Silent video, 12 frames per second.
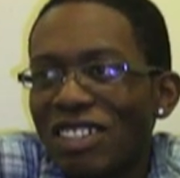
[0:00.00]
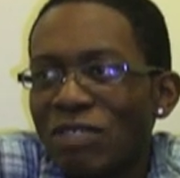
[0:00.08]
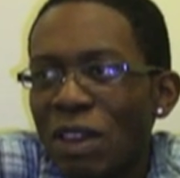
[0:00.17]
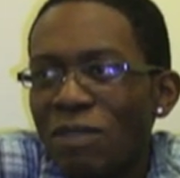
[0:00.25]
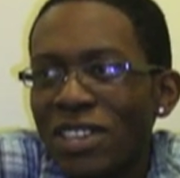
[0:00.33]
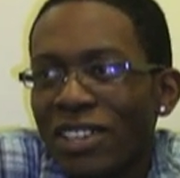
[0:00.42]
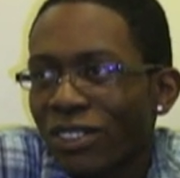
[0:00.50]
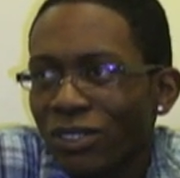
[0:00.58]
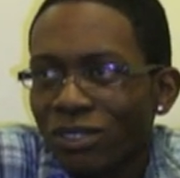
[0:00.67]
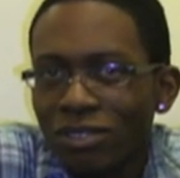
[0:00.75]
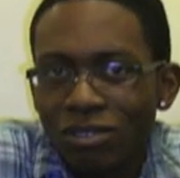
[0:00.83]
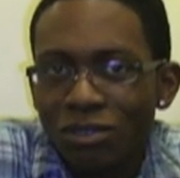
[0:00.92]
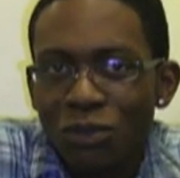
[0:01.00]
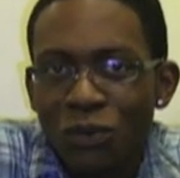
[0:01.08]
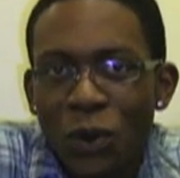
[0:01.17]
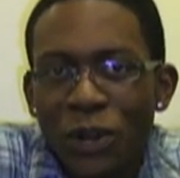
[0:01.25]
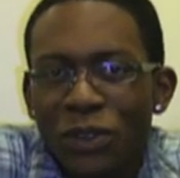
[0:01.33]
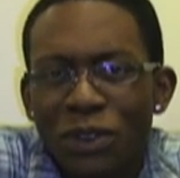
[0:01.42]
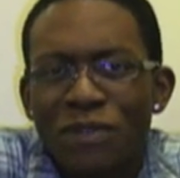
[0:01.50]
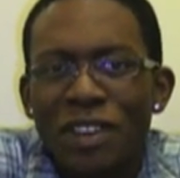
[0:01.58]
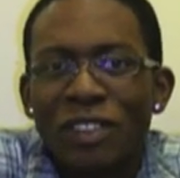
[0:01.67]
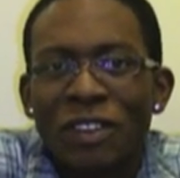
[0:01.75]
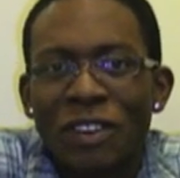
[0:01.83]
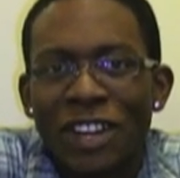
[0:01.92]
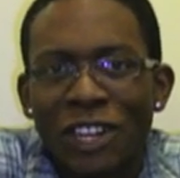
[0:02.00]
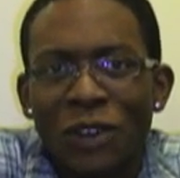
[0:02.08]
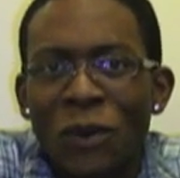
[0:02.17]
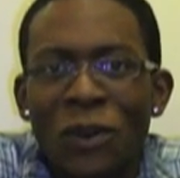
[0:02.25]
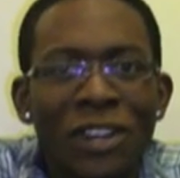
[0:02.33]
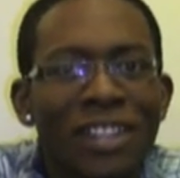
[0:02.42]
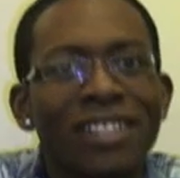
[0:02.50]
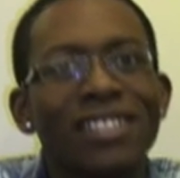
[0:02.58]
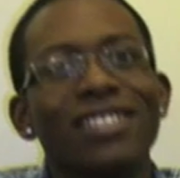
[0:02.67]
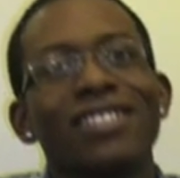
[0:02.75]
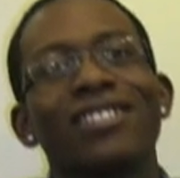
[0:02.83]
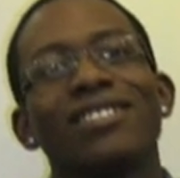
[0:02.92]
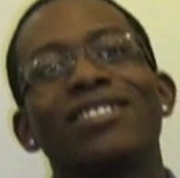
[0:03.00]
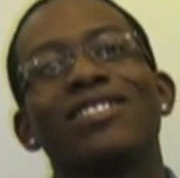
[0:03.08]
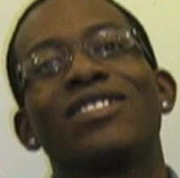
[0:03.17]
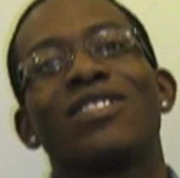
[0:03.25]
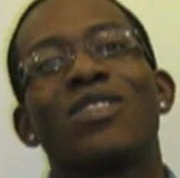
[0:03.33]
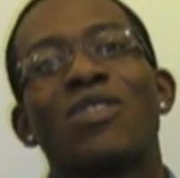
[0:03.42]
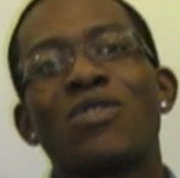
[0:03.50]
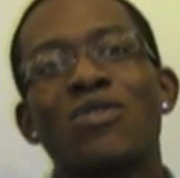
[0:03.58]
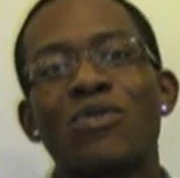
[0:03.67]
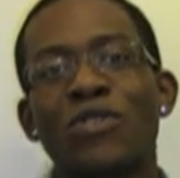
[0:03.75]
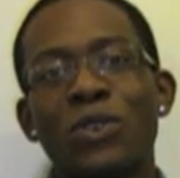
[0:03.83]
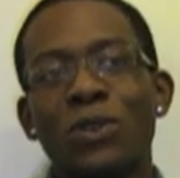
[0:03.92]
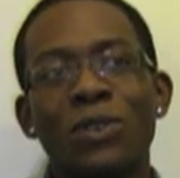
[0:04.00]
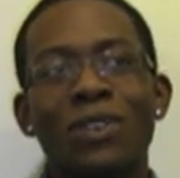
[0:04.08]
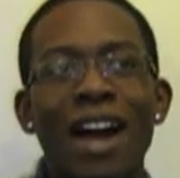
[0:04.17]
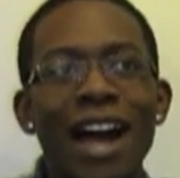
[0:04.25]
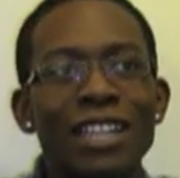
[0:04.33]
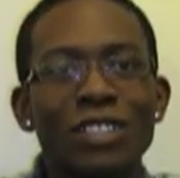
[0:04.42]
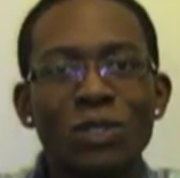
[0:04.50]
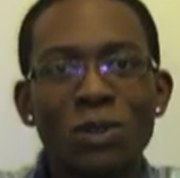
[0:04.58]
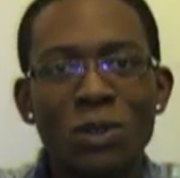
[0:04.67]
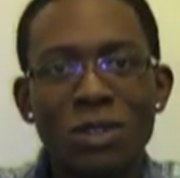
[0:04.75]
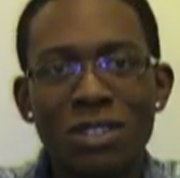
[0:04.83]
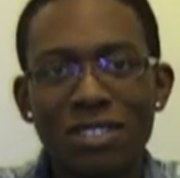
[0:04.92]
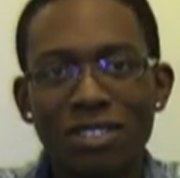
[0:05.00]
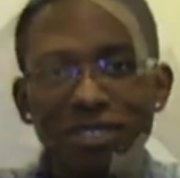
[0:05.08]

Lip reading: maybe 4th or 5th grade on through high school. It